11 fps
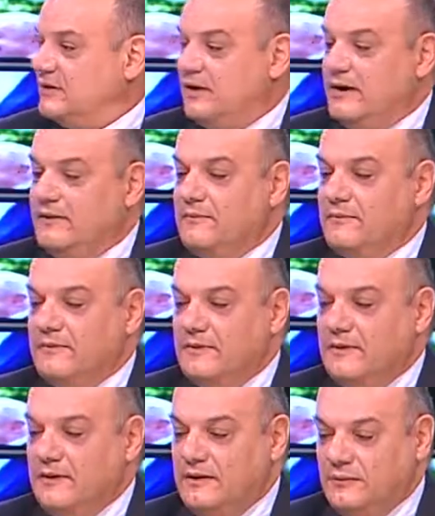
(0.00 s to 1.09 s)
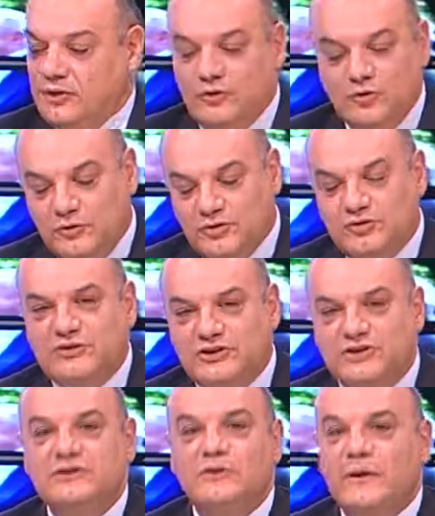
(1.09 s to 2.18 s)
We don't go the
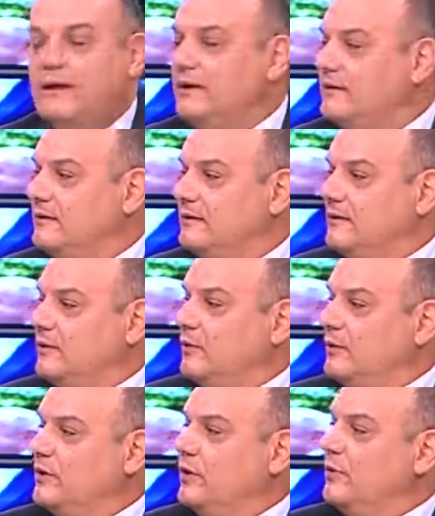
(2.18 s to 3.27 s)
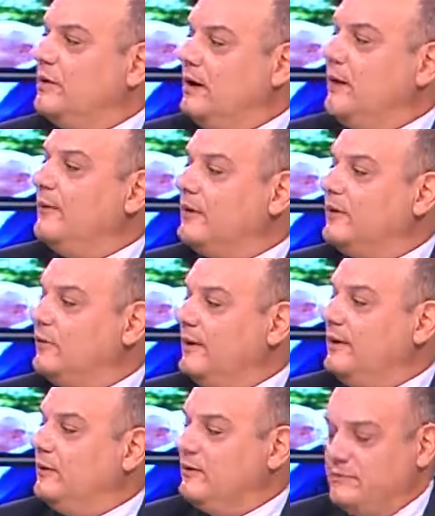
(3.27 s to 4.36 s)
traditional way. We go our own
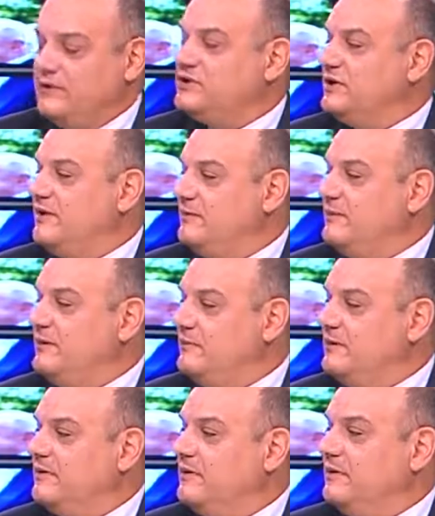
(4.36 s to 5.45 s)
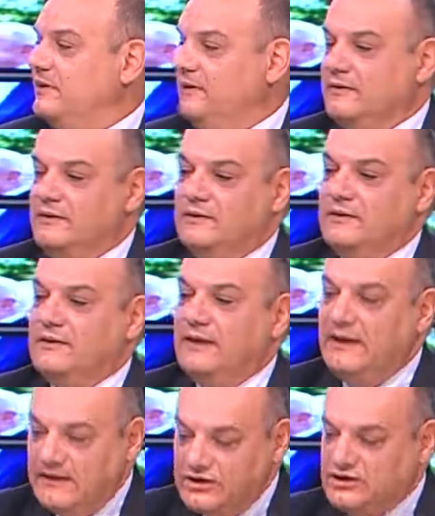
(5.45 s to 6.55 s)
way. We specialize people in
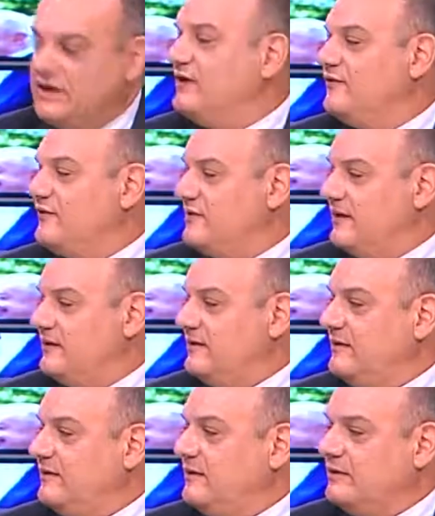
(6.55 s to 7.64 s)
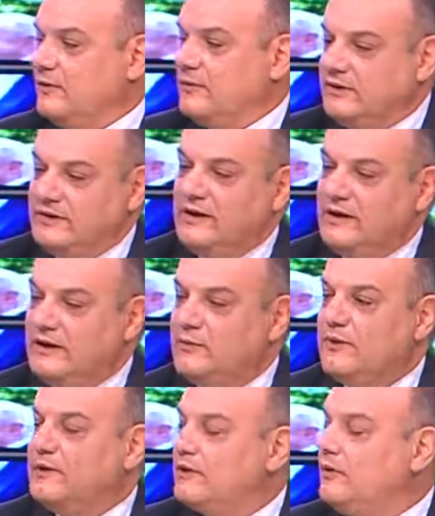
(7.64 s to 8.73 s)
each and every sector. So the client,
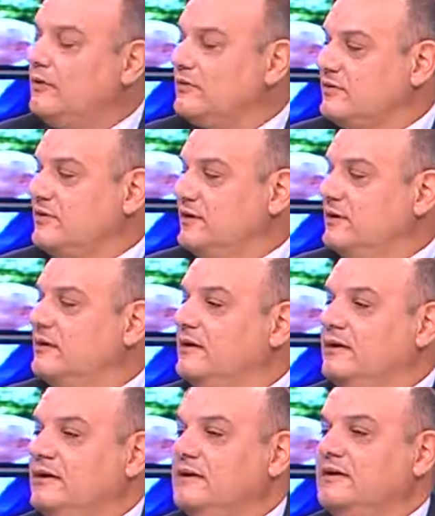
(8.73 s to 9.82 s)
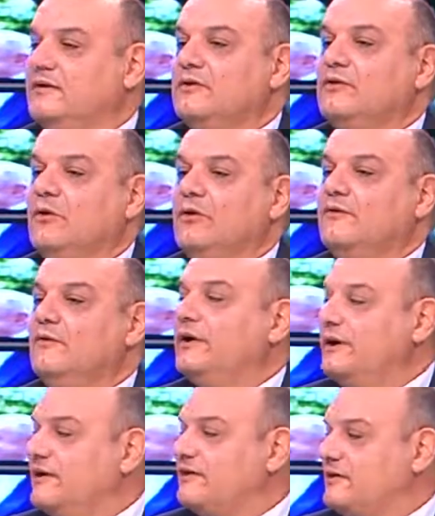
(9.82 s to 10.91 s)
when he calls in, he doesn't call for
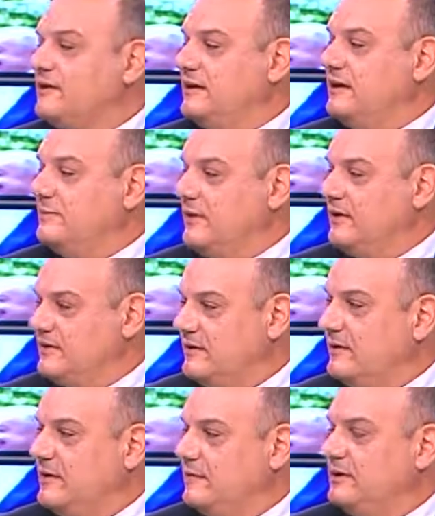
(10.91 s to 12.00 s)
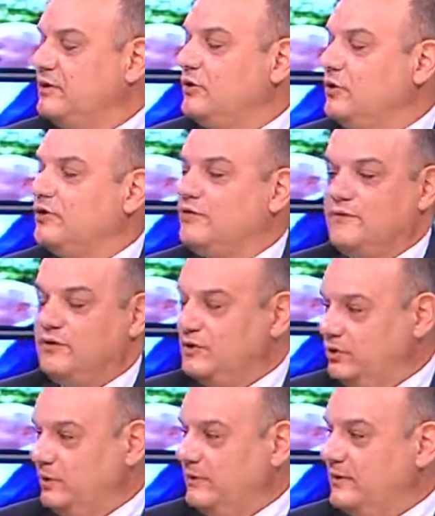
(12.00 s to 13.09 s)
his key person, but he calls for the
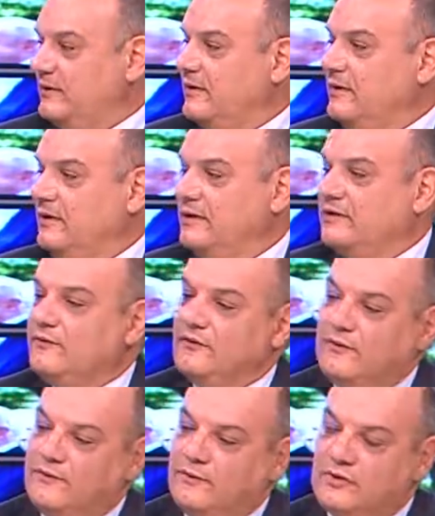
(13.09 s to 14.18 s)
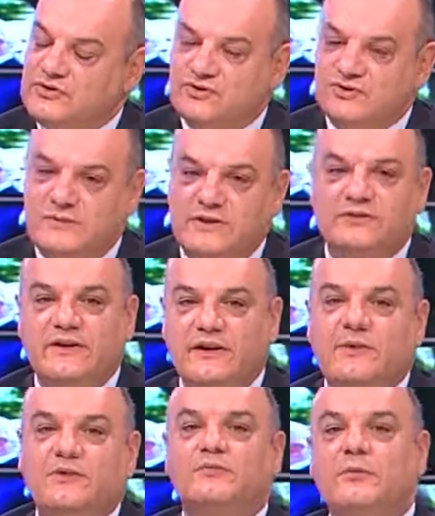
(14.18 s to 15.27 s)
topic. And if he wants to speak today
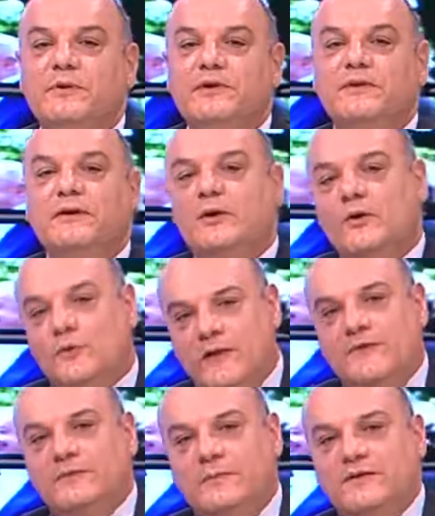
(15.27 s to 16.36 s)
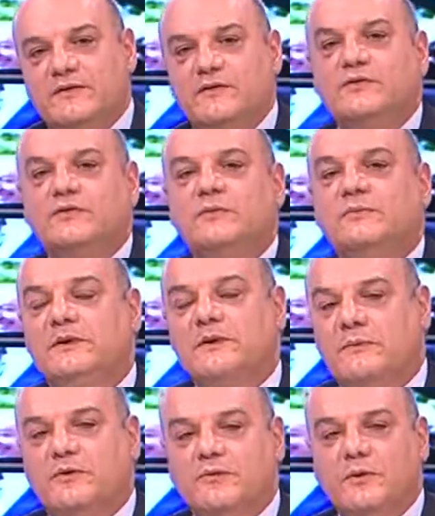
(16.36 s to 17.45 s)
about property, we have the person who will speak
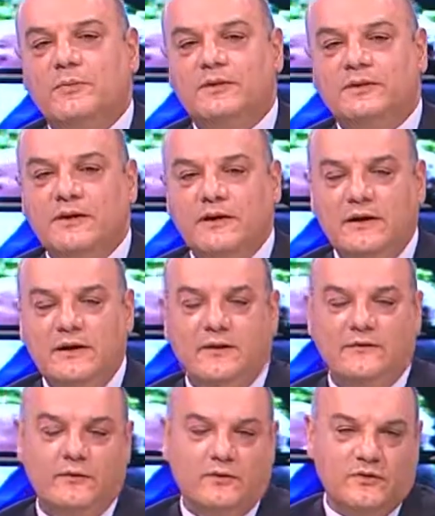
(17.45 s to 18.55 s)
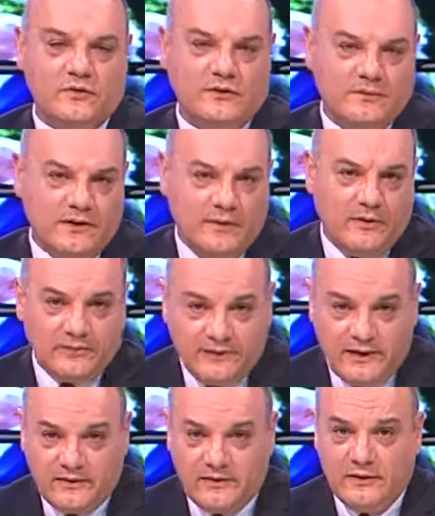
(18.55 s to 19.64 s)
about property. If he wants to speak about
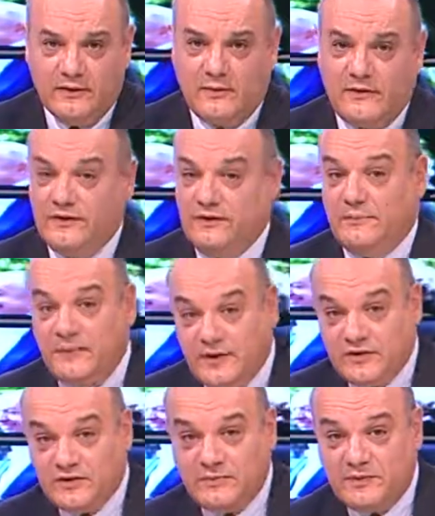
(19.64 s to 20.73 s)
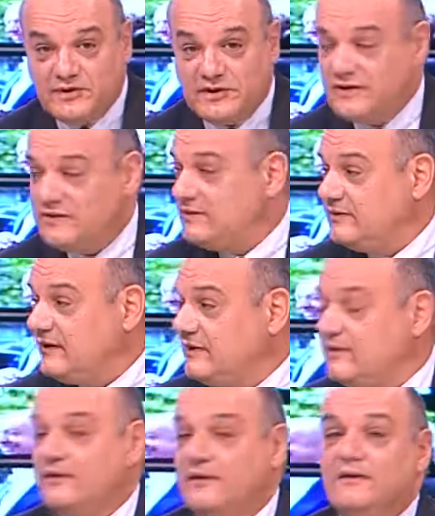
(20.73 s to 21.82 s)
tax, we have another person specialized on
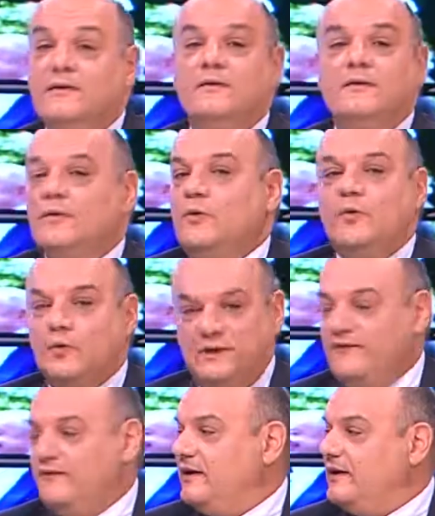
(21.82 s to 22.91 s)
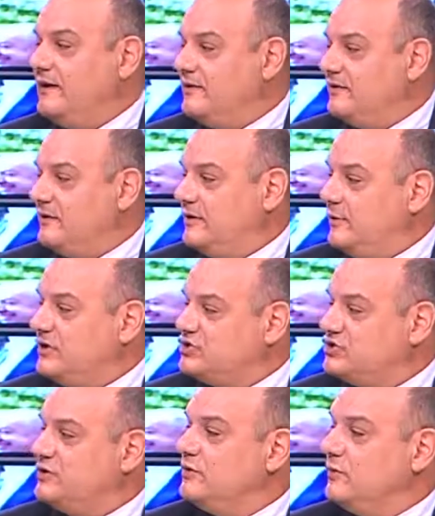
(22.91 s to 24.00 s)
tax. Whatever is the
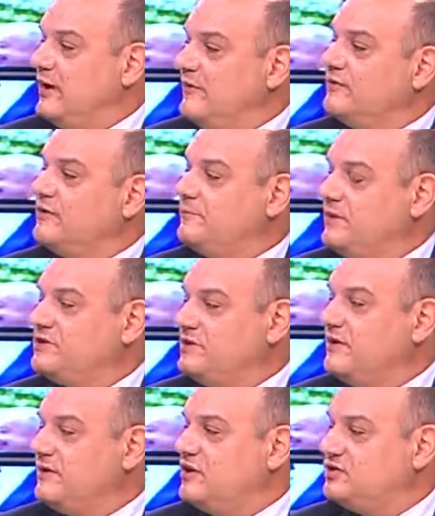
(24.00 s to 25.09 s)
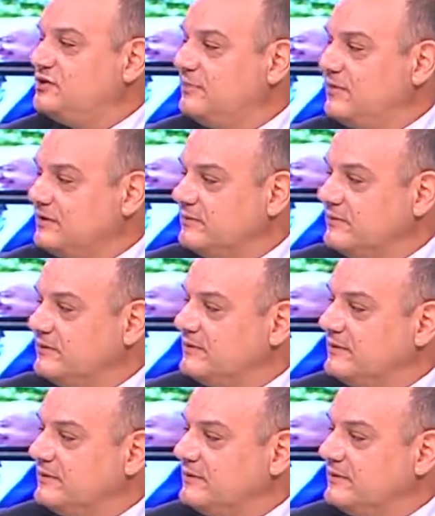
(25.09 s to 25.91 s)
question, we have the specialization department.